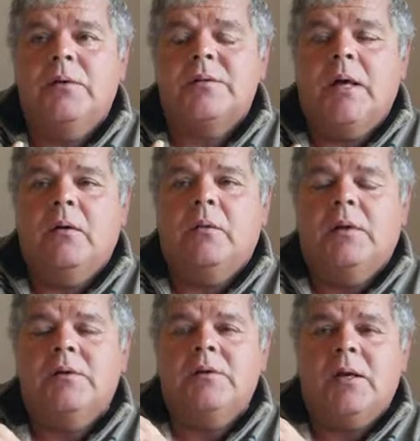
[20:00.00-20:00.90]
to say,
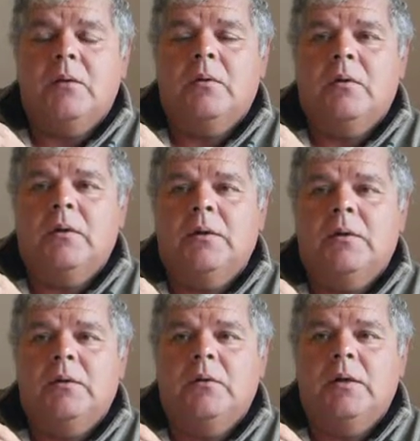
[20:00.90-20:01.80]
this is how we're going to
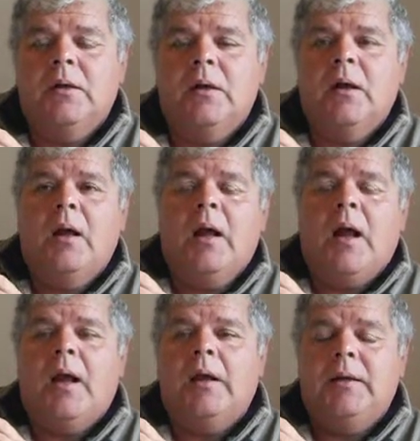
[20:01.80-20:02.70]
do it,
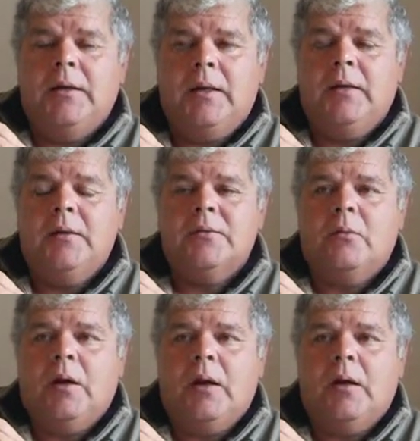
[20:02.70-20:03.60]
and he did it his
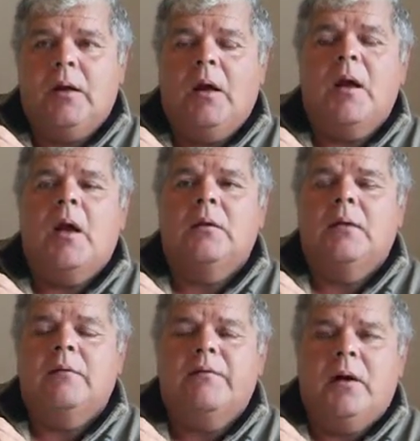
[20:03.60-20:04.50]
way, and
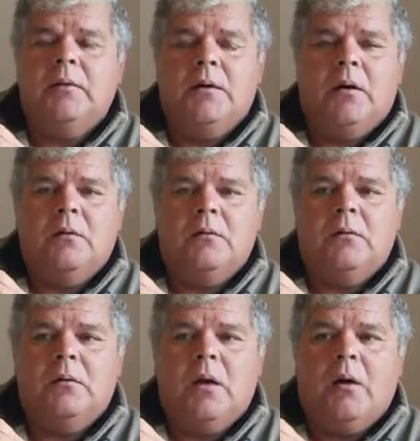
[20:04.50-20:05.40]
then found out
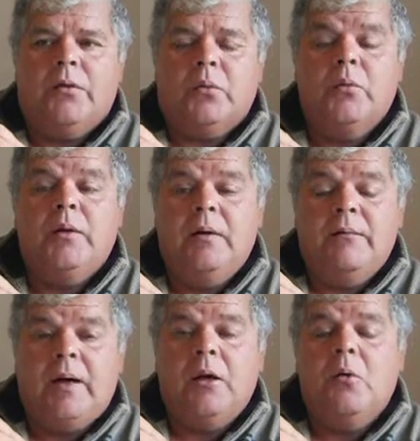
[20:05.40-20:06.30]
through
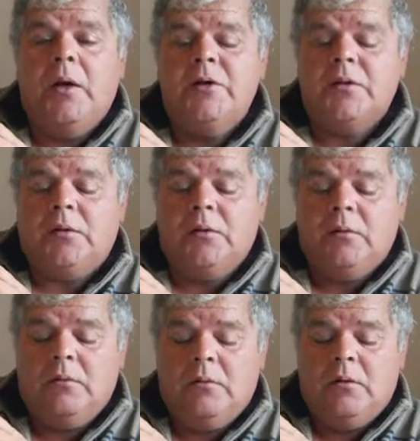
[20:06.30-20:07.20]
reevaluation
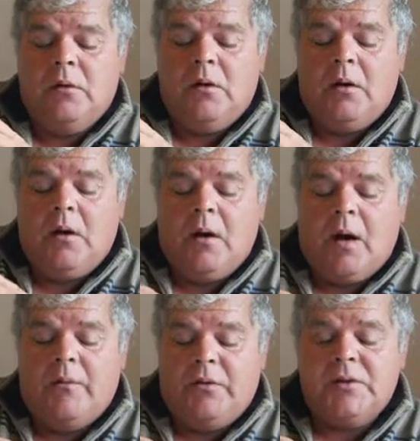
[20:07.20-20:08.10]

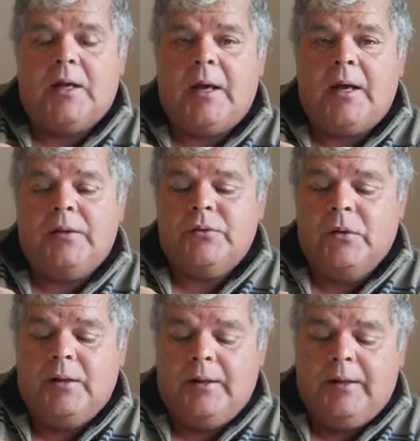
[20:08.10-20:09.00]
of his class
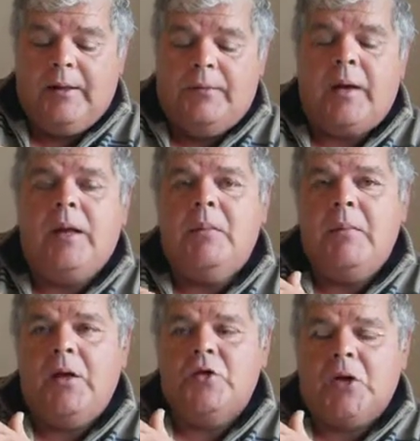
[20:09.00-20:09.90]
that he
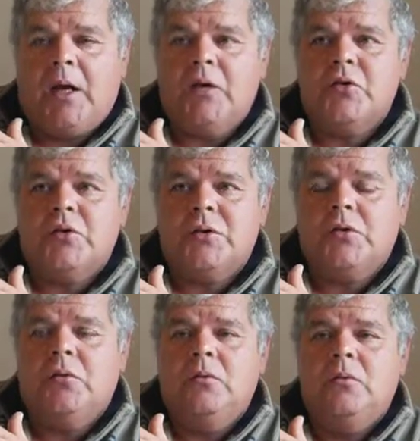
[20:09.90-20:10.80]
made changes
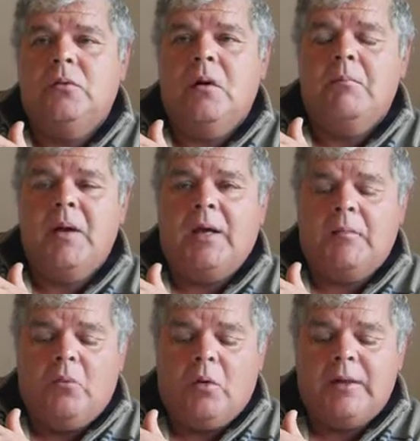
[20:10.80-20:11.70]
to make
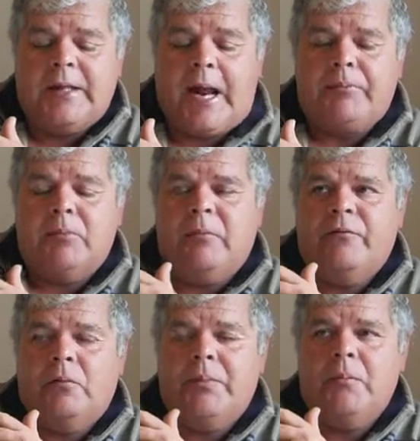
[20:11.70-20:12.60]
it more adaptable
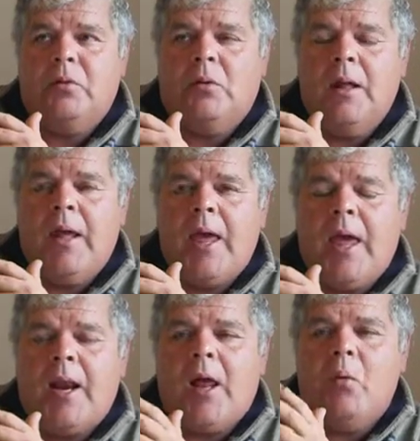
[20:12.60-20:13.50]
for people.
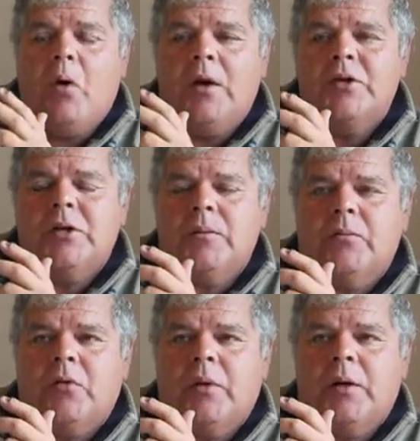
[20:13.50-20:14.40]
And I watched
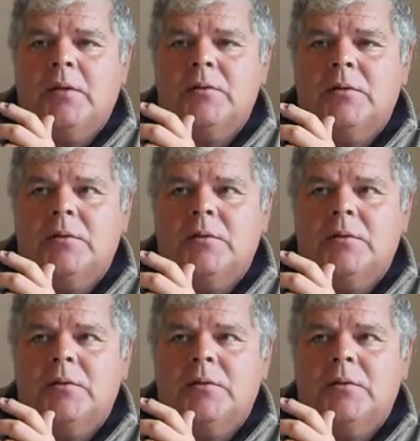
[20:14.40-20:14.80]
him transform